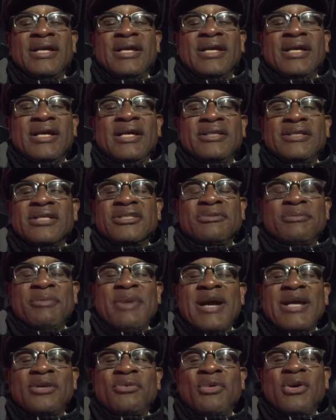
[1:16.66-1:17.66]
It doesn't
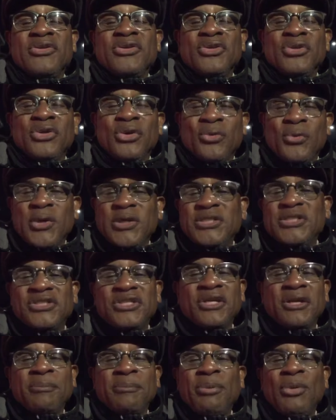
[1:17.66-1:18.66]
matter whether you're the
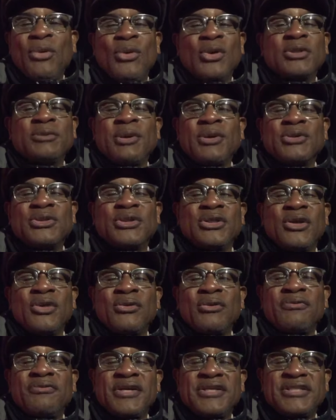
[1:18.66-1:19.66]
richest or the poorest person
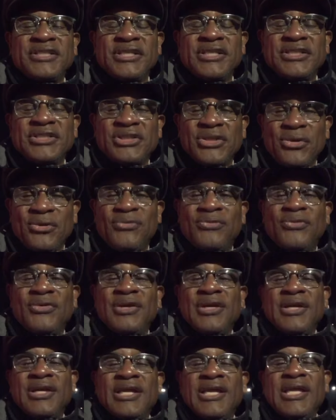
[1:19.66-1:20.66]
on the face of this earth.
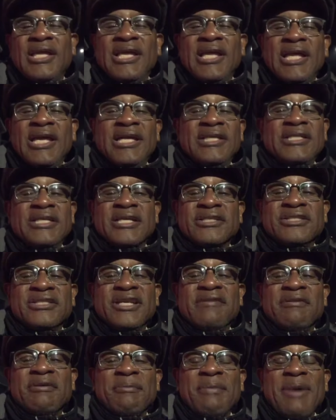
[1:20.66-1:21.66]
It doesn't
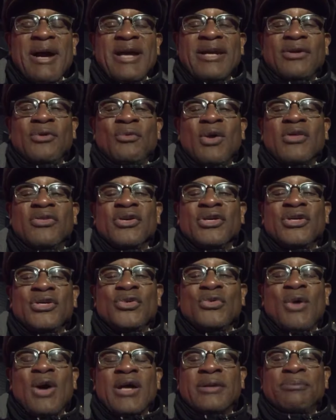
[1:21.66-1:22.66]
even matter whether
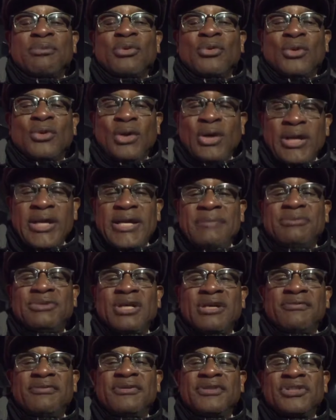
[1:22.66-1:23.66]
you are the proclaimed
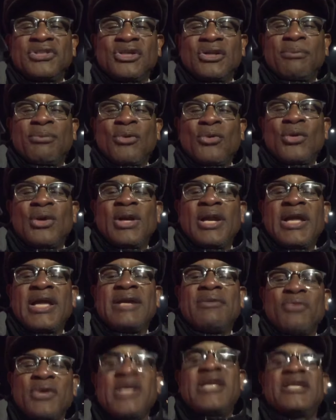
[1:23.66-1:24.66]
toughest to the
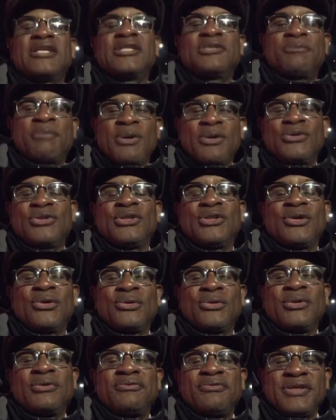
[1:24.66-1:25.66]
proclaimed weakest person
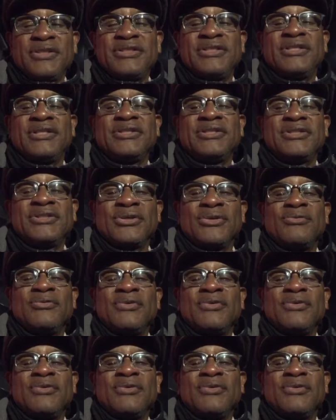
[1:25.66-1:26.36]
on the face of this earth.